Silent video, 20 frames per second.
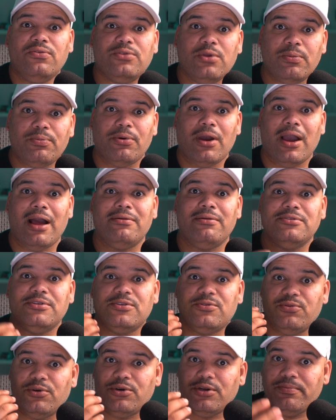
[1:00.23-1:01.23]
the problems
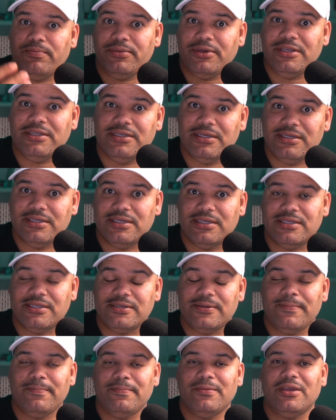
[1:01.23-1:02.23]
for the businesses.
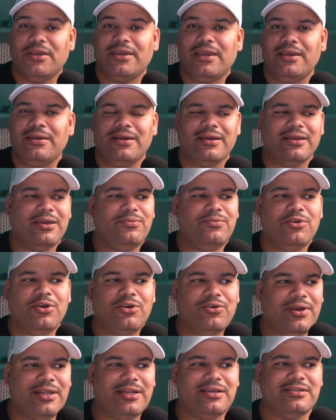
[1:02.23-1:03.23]
Okay, I'll give you a
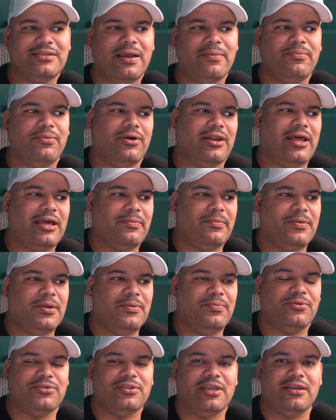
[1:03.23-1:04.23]
great example. A lot of
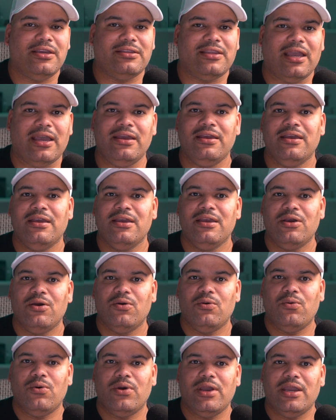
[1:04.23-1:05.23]
people think that
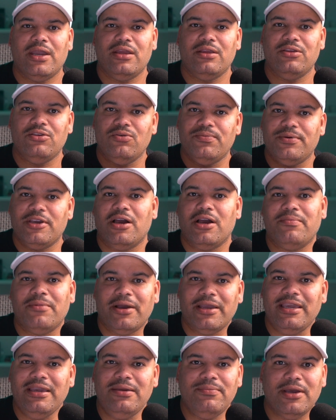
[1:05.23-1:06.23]
when you become an
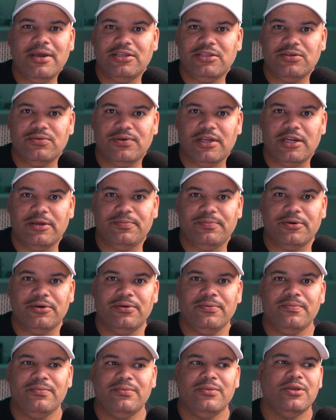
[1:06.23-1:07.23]
email developer,
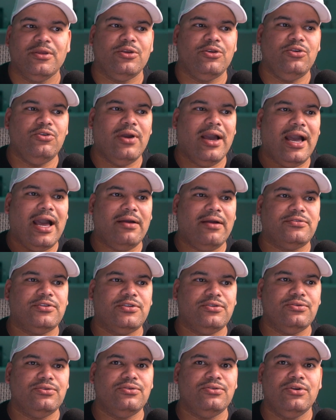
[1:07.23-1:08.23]
you have
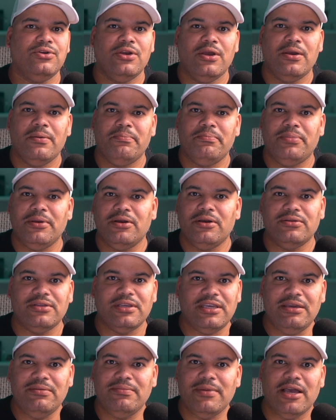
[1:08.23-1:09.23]
to build
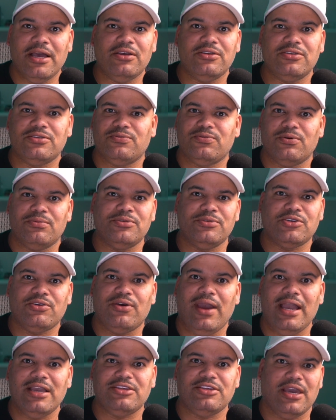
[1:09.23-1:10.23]
emails from
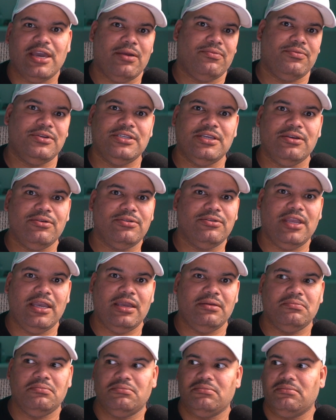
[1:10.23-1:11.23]
scratch every single day.
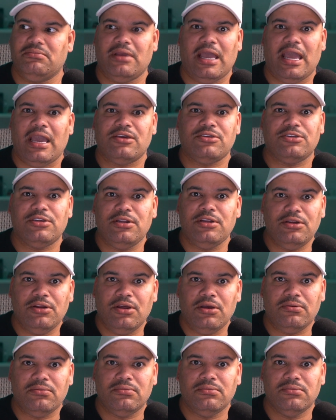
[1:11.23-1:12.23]
Actually,
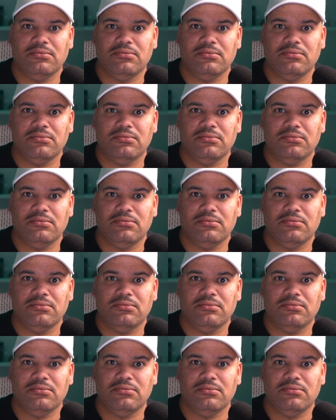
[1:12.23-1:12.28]
no.